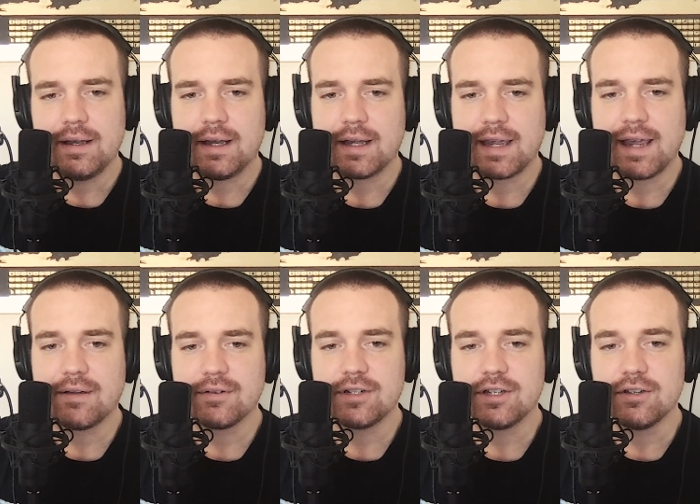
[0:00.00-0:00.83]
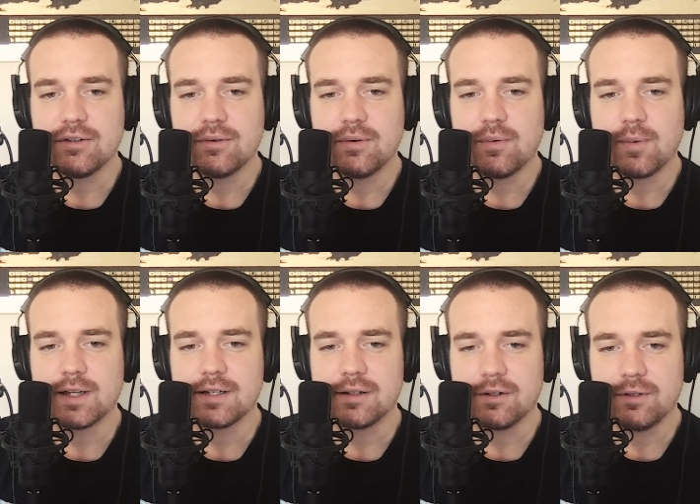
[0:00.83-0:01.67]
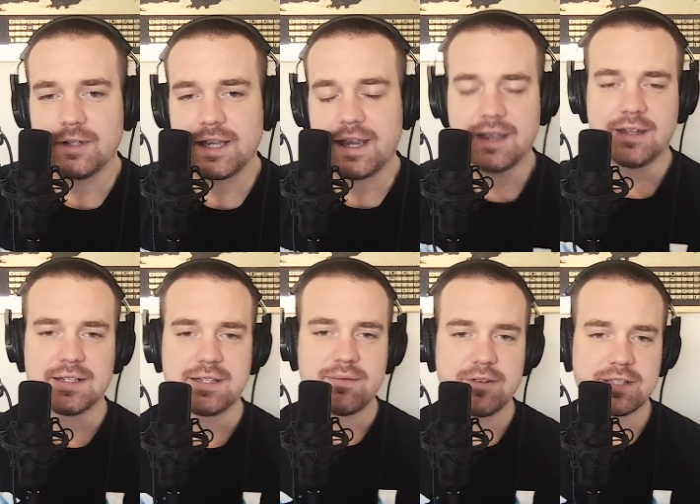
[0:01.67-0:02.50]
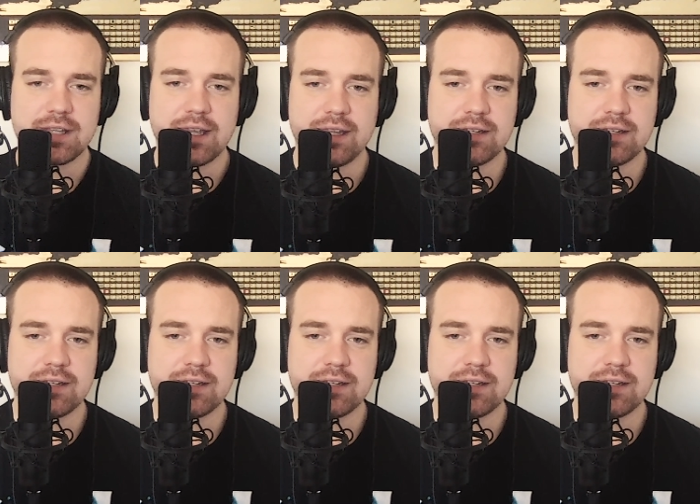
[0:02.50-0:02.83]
Count 2 was lewdly and lasciviously